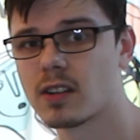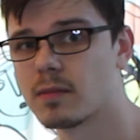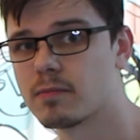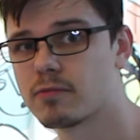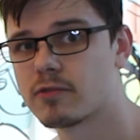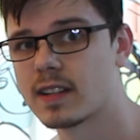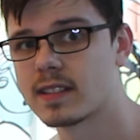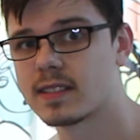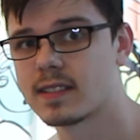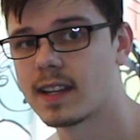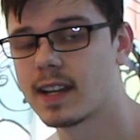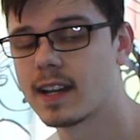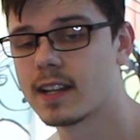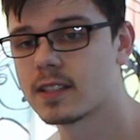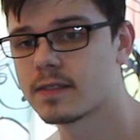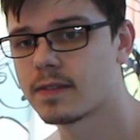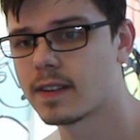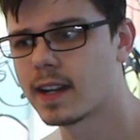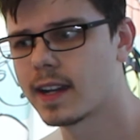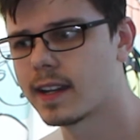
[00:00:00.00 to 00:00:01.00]
compressed air,
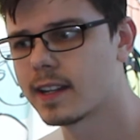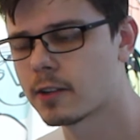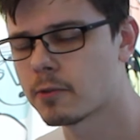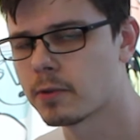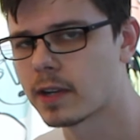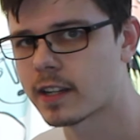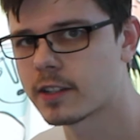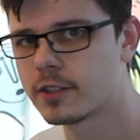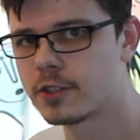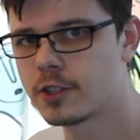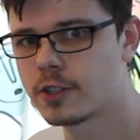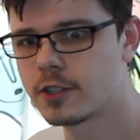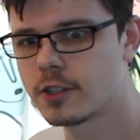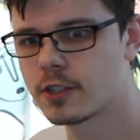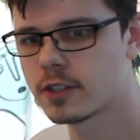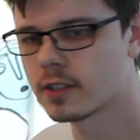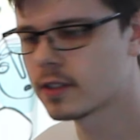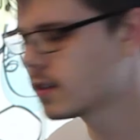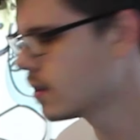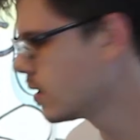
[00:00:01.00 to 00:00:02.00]
it's fine, a quick
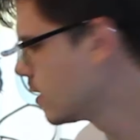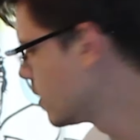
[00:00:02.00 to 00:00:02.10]
ch-ch.